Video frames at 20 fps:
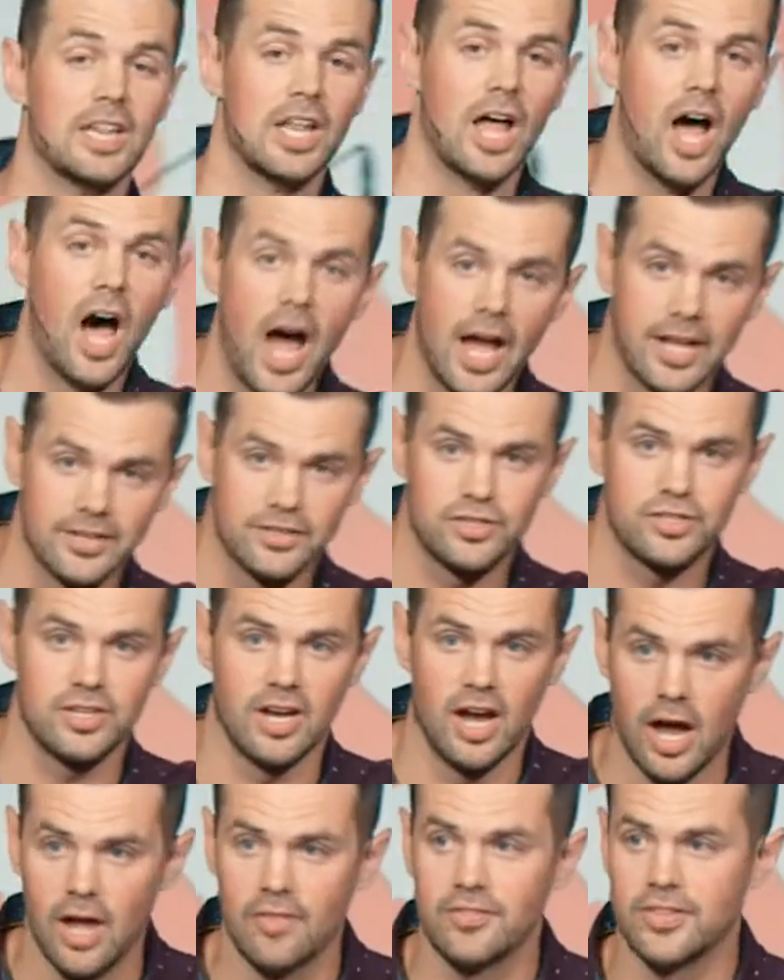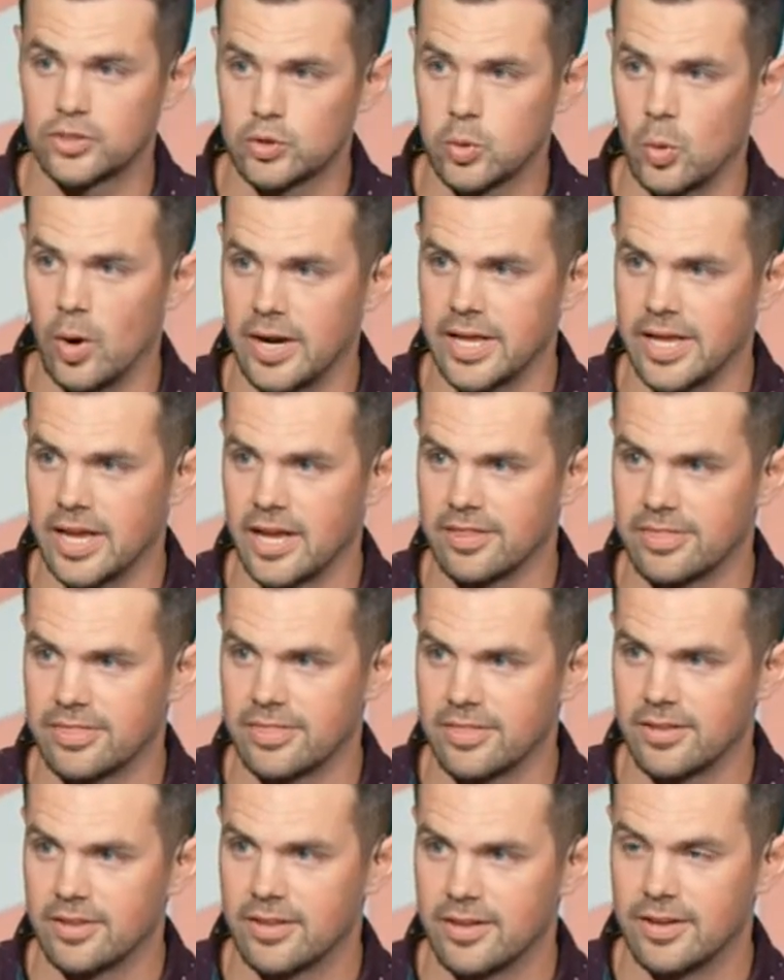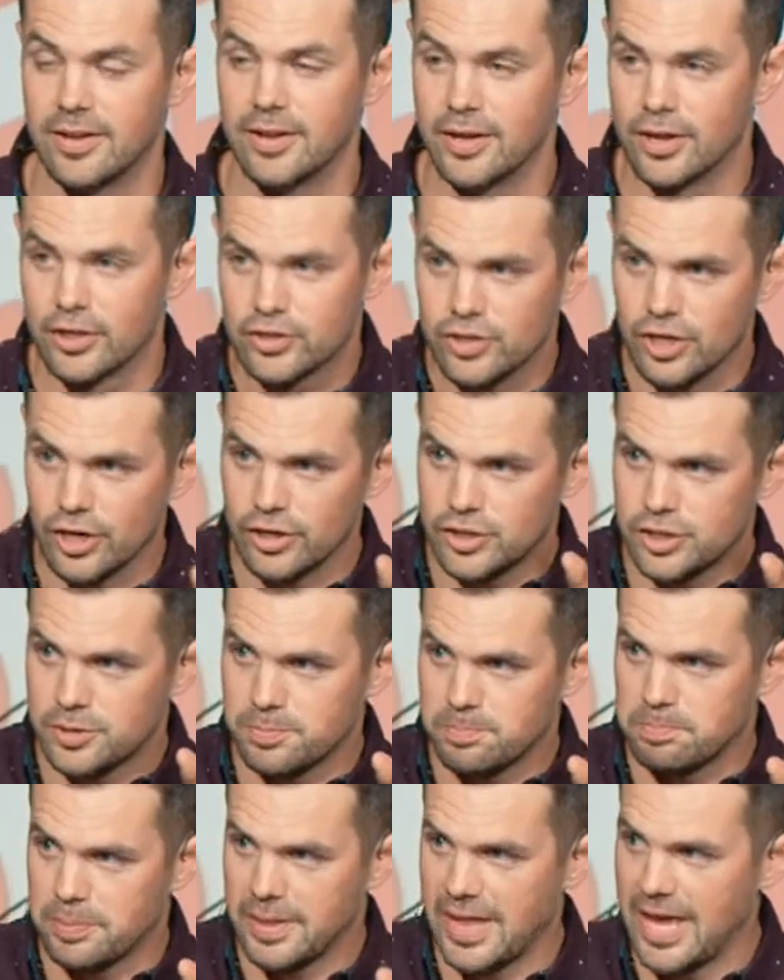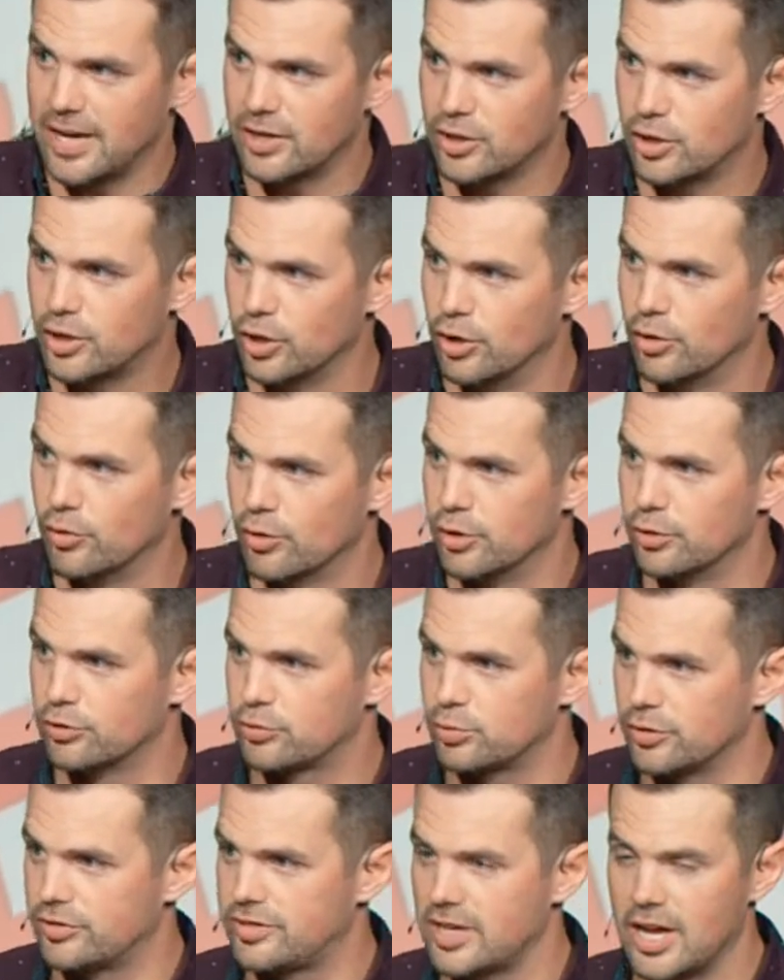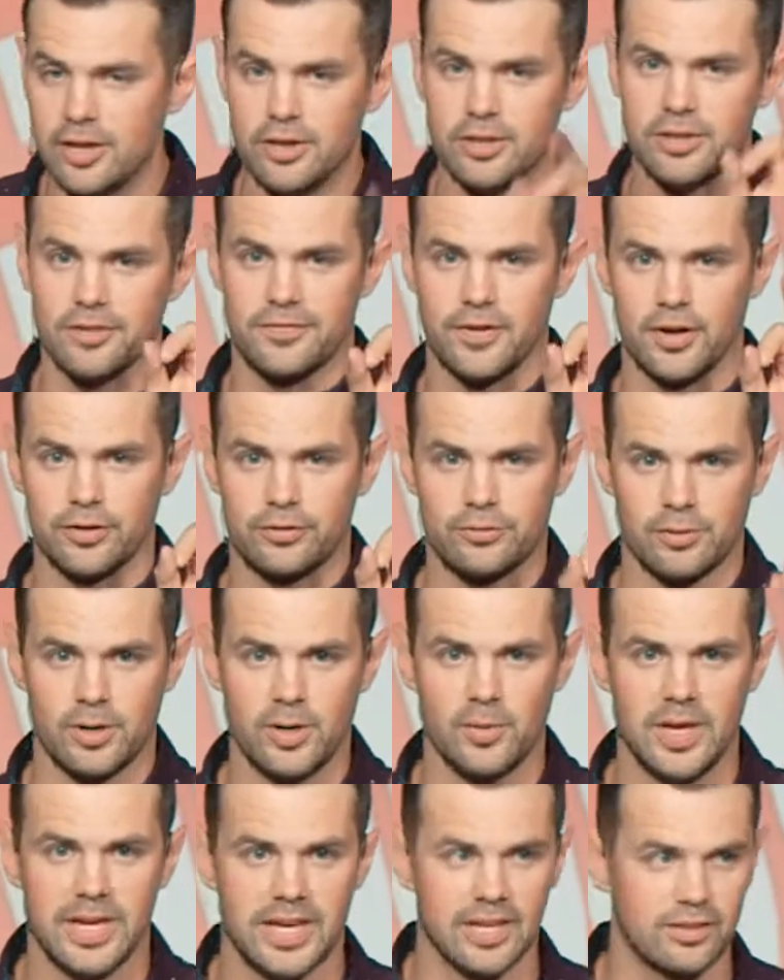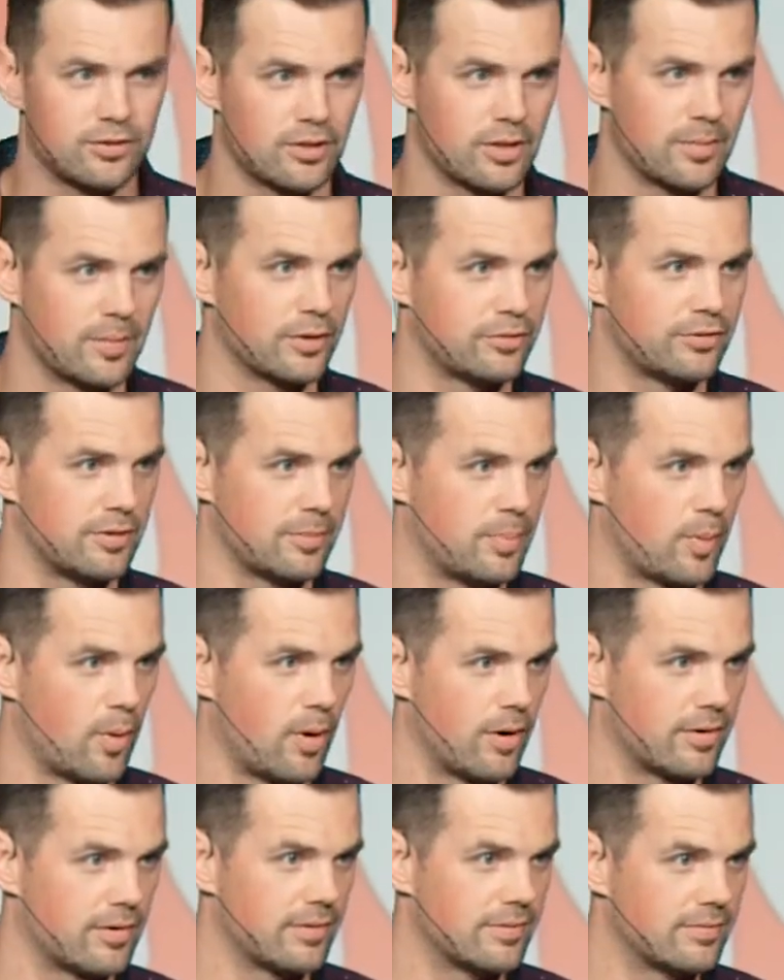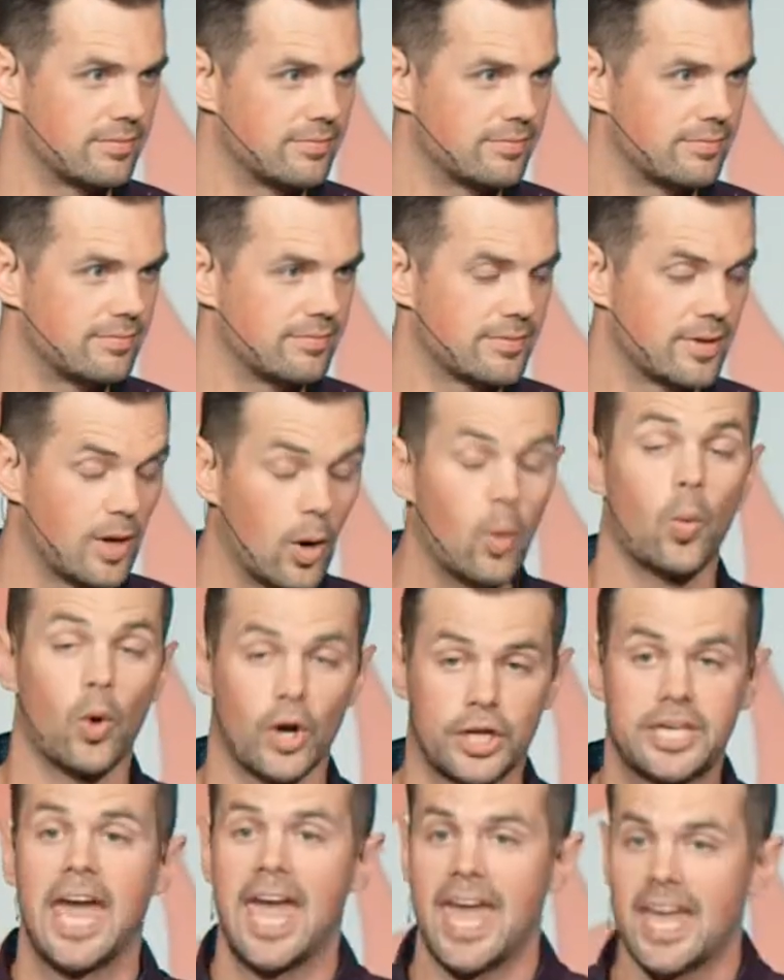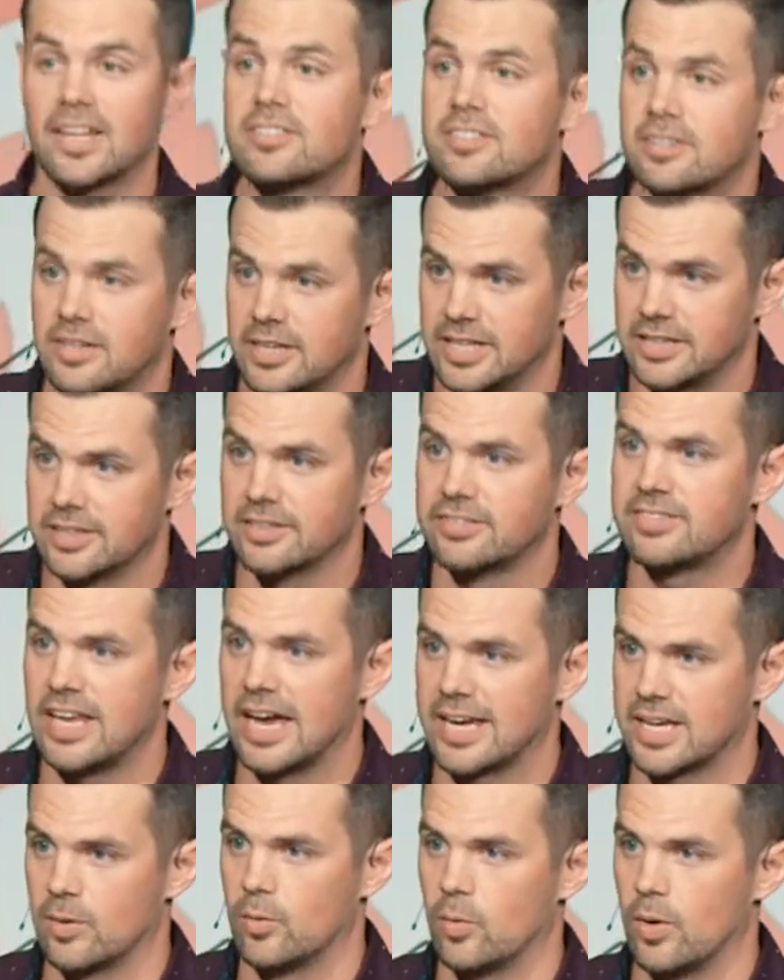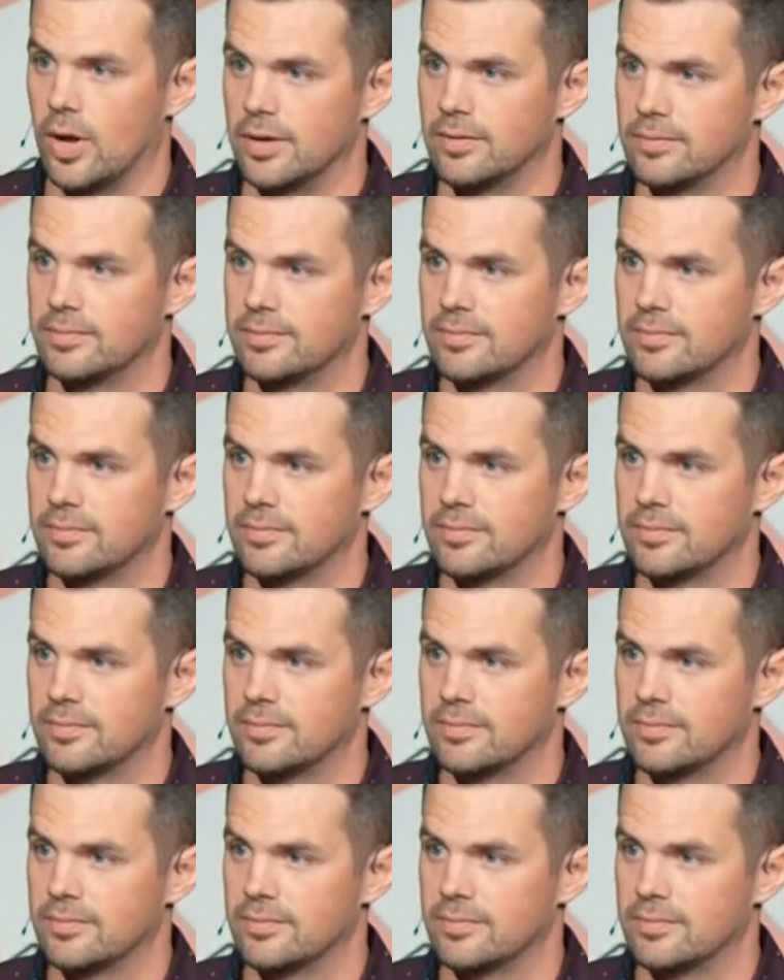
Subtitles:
launched on the 20th. Church plant gurus will tell you the first three weekends are the most important. We're canceling the second one.